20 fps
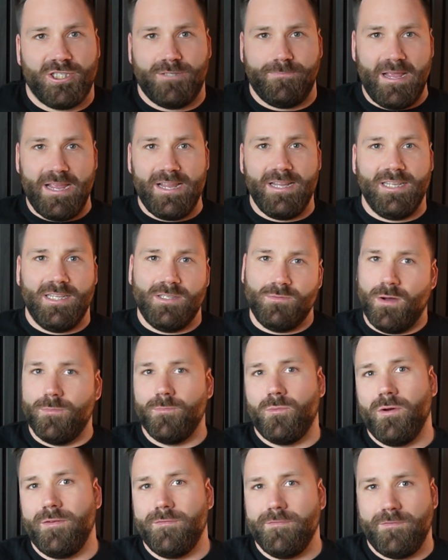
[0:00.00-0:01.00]
speed is
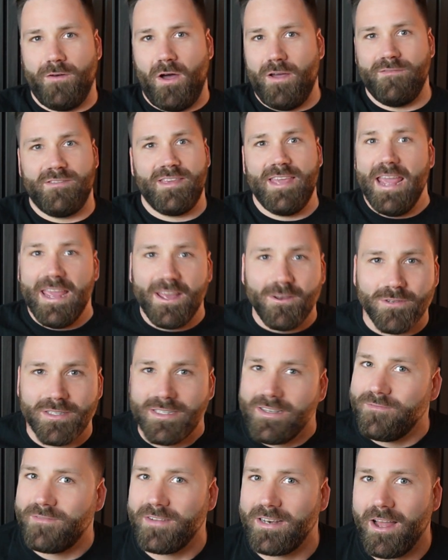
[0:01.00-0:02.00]
1.5 gig or
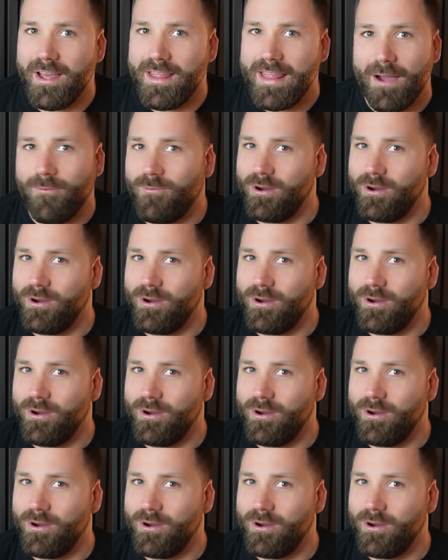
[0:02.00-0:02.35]
something like that.